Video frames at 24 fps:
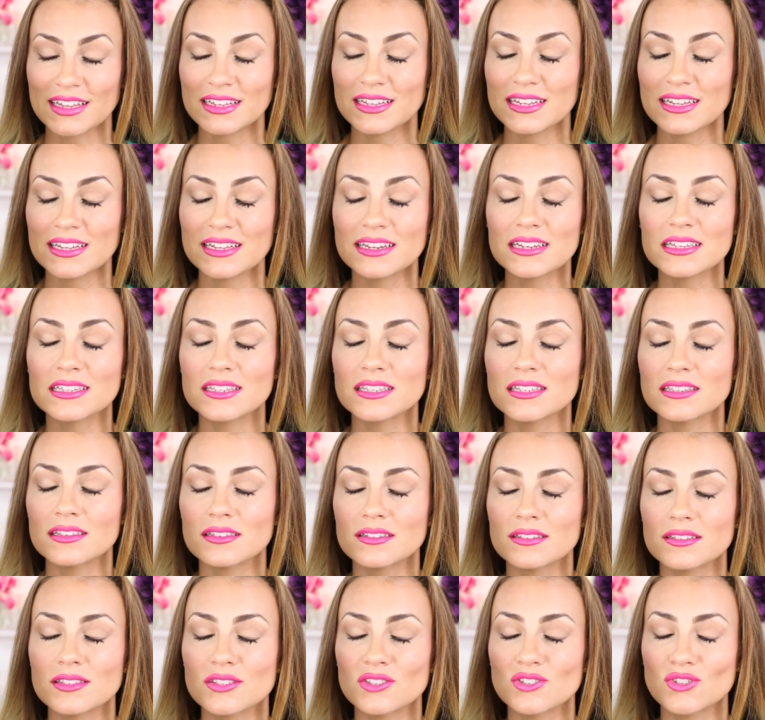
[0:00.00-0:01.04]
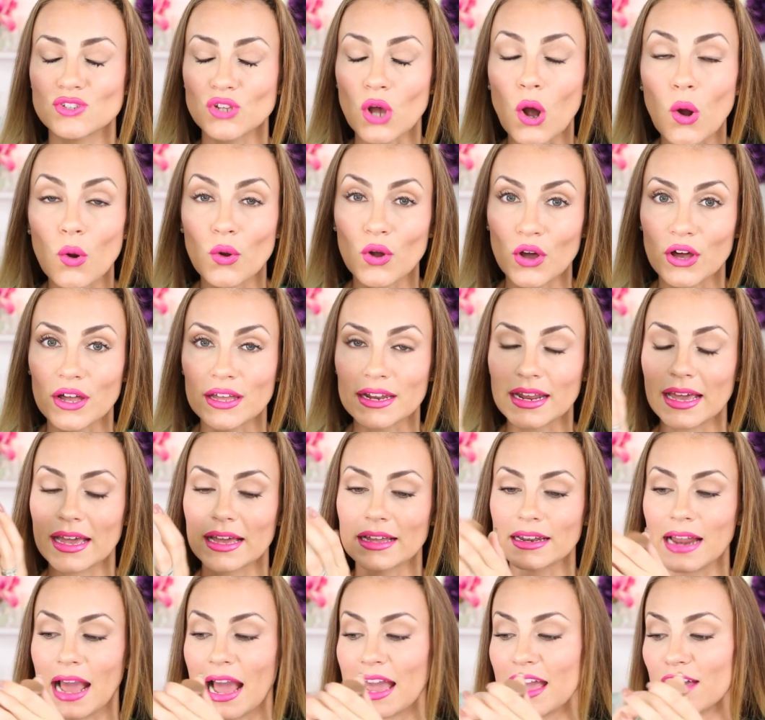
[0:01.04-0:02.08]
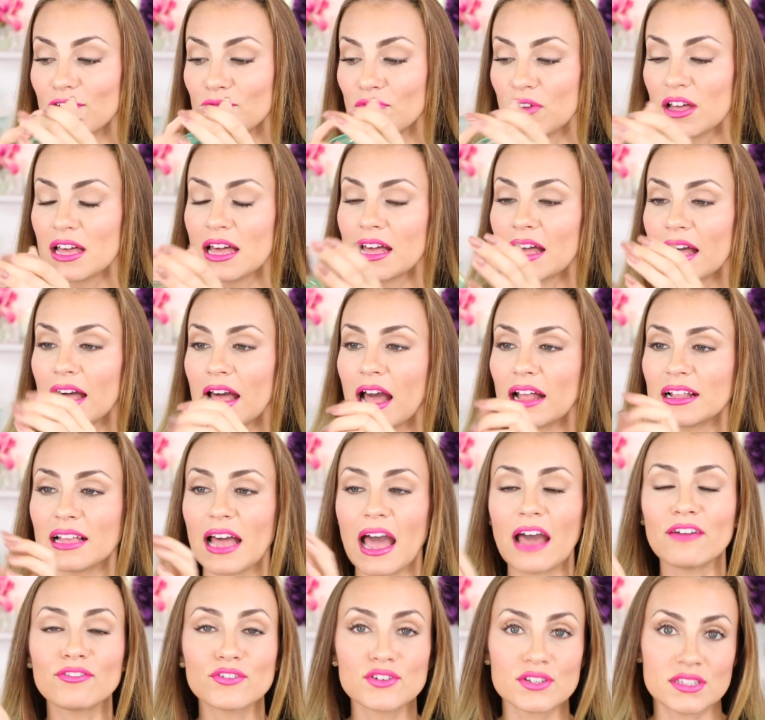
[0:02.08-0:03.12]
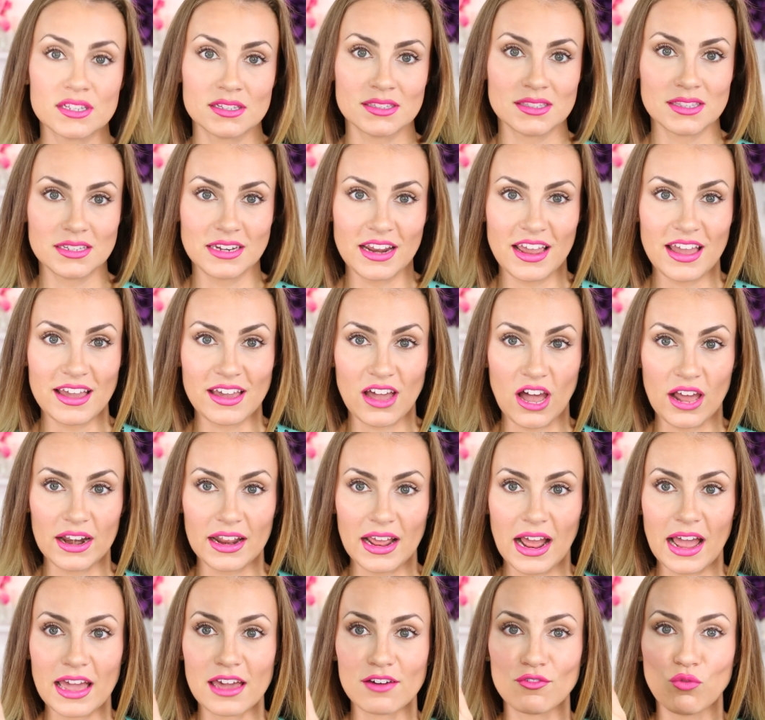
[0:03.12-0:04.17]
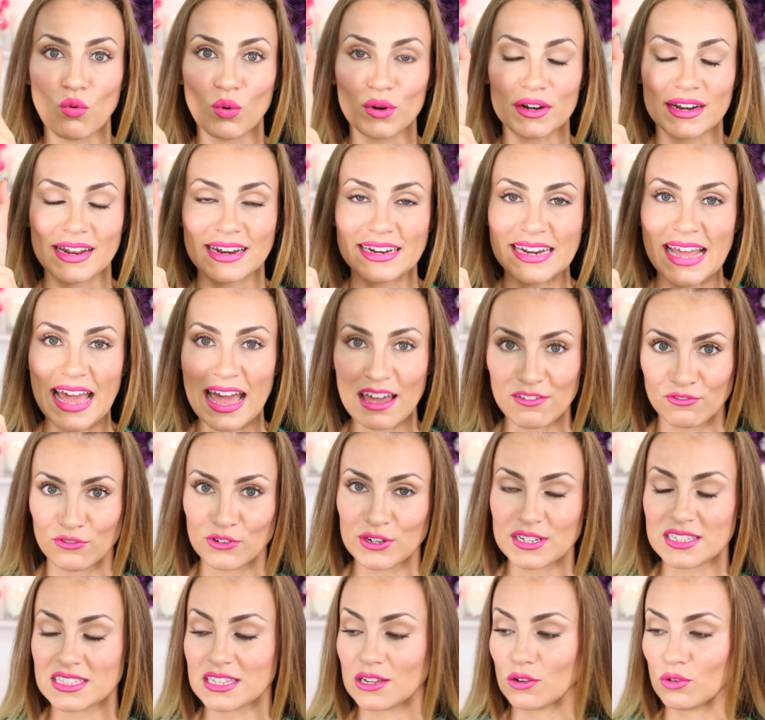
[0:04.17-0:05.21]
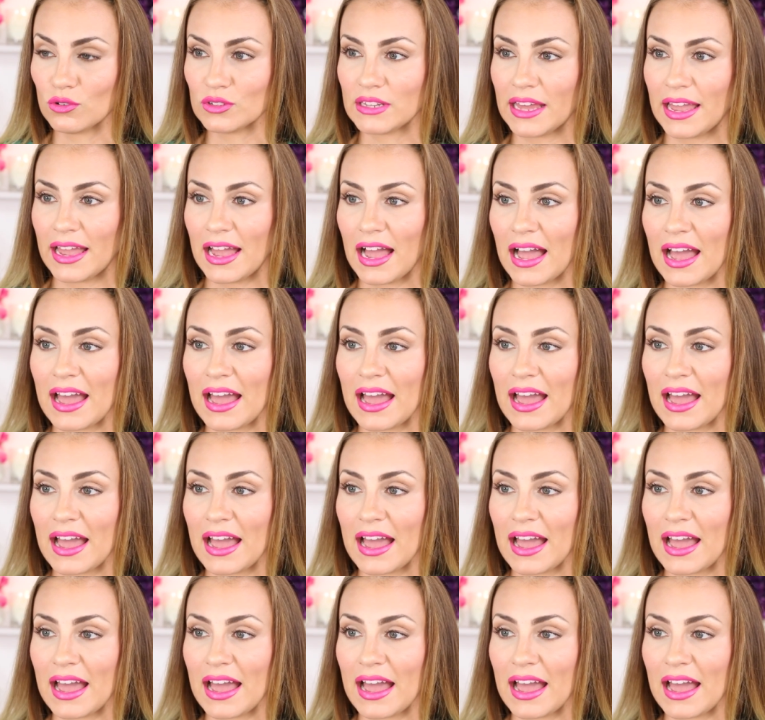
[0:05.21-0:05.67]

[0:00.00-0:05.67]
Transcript: It is so good, and I have, ever since the day I got it, I have worn it every single day.